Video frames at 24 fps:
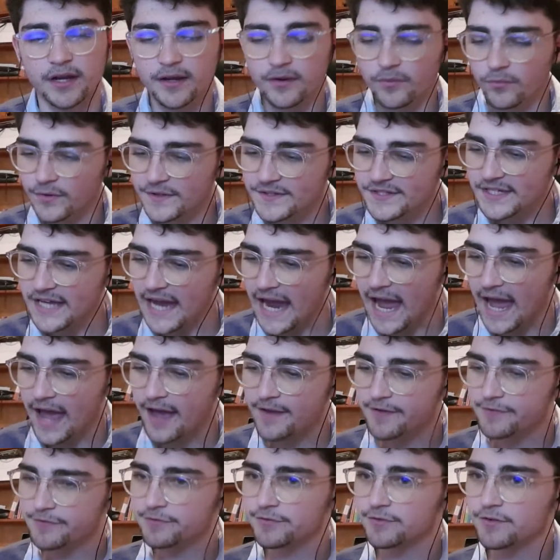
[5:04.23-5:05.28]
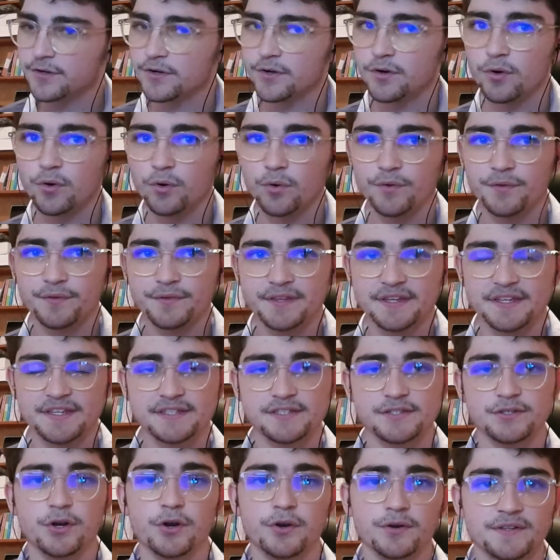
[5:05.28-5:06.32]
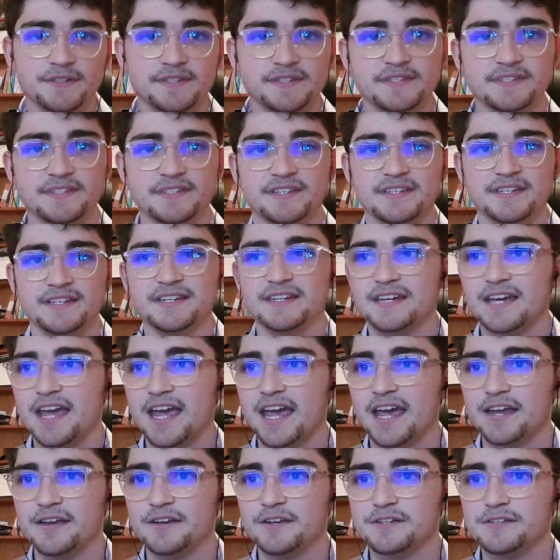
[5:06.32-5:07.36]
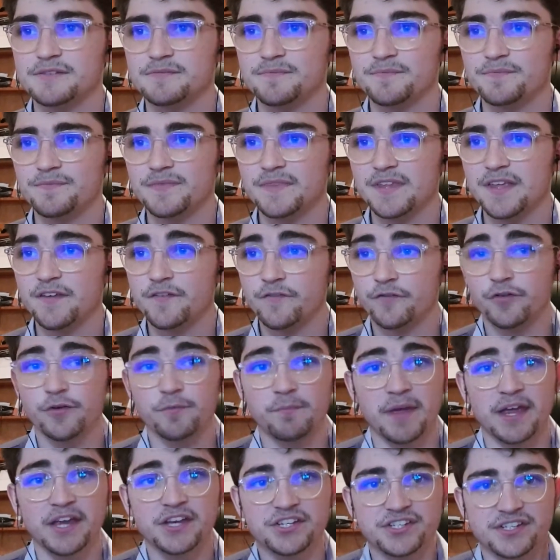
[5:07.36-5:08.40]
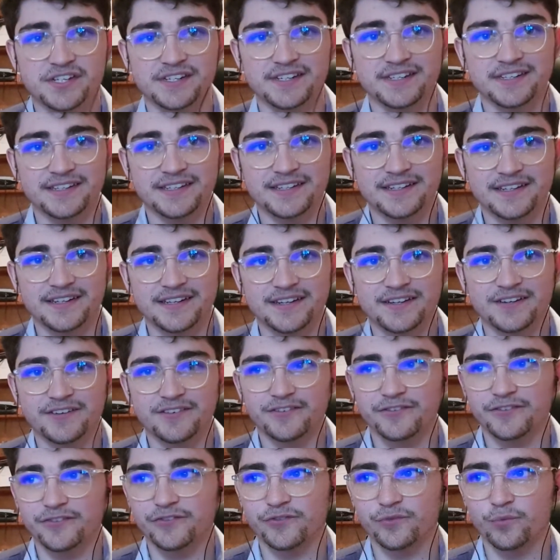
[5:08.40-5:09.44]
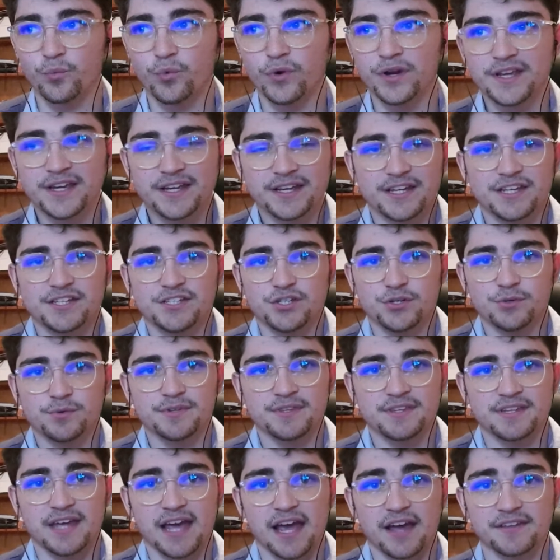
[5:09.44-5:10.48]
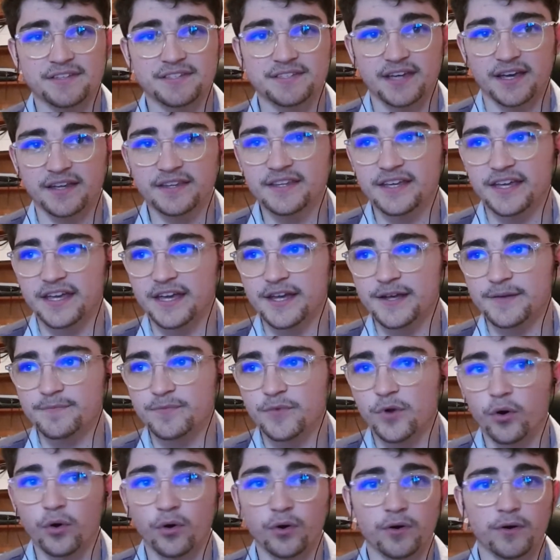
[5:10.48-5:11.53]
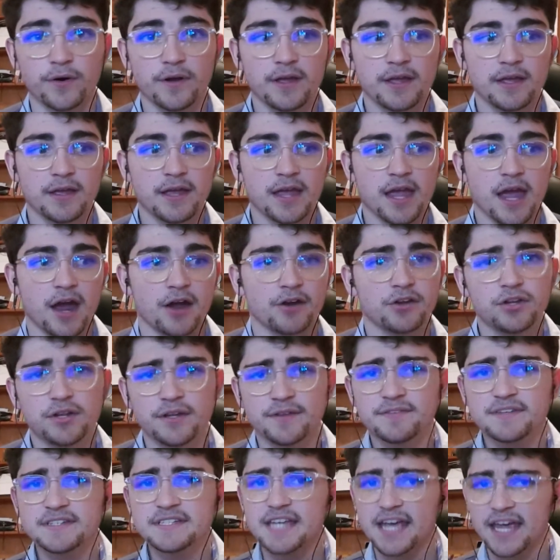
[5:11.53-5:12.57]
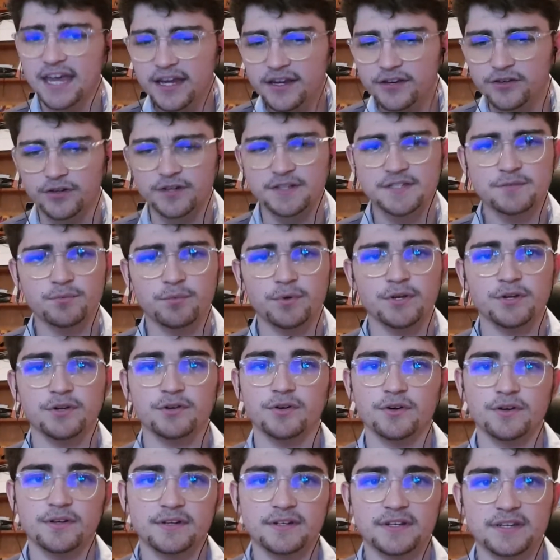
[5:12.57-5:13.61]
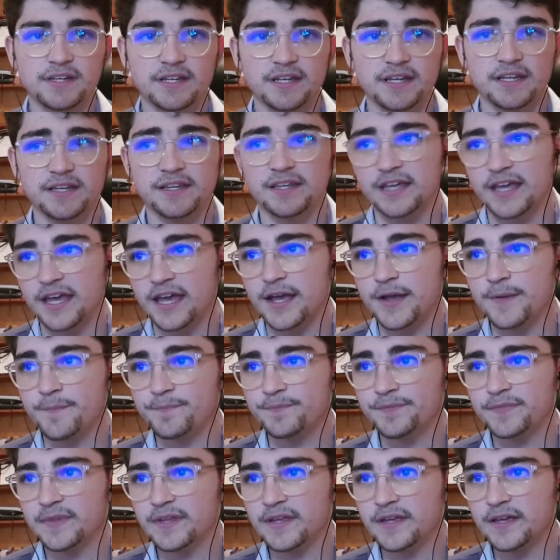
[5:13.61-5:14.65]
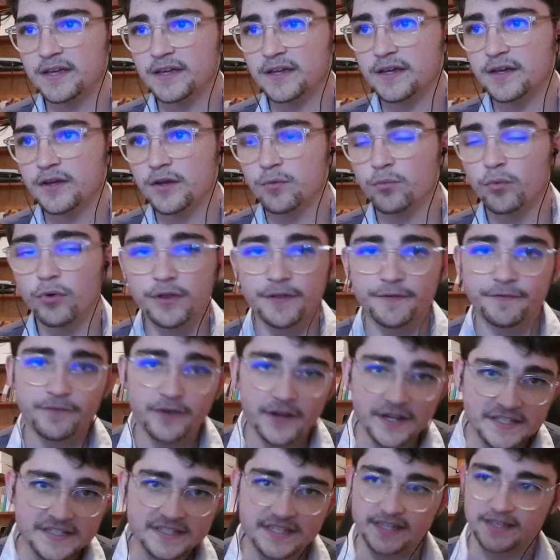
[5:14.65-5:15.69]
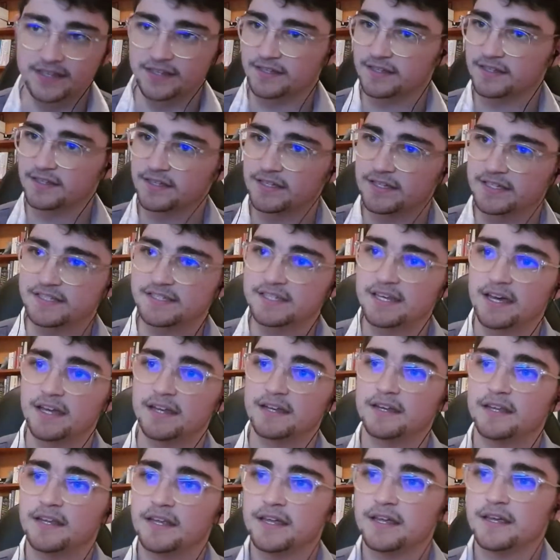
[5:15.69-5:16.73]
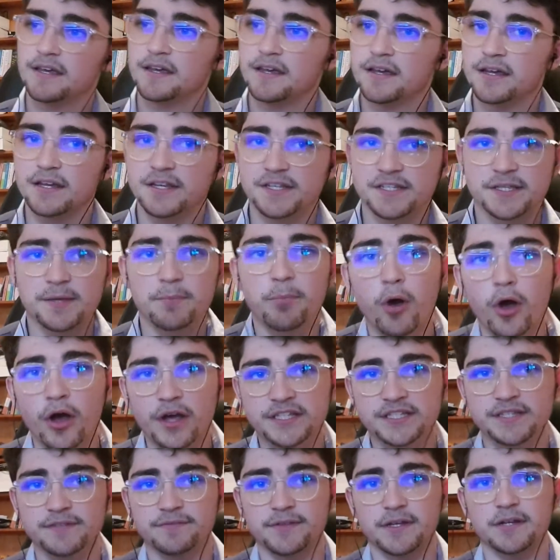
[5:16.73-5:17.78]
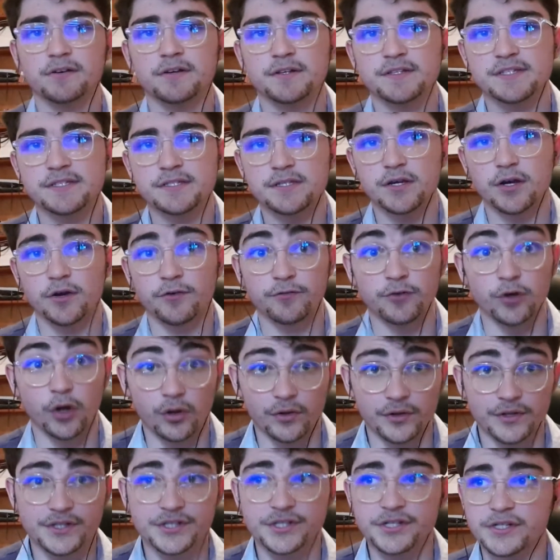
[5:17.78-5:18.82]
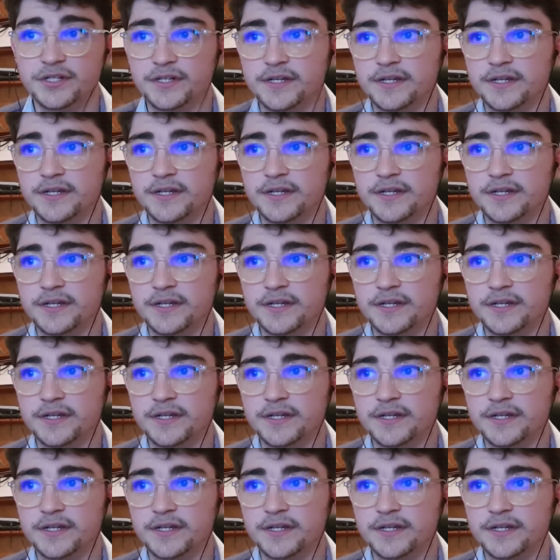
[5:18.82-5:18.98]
Once you have all these notes and information, what are you going to do with it outside the game? Or how do you even take notes when you're not in the game? Well, the first thing is that it is the perseverance of knowledge.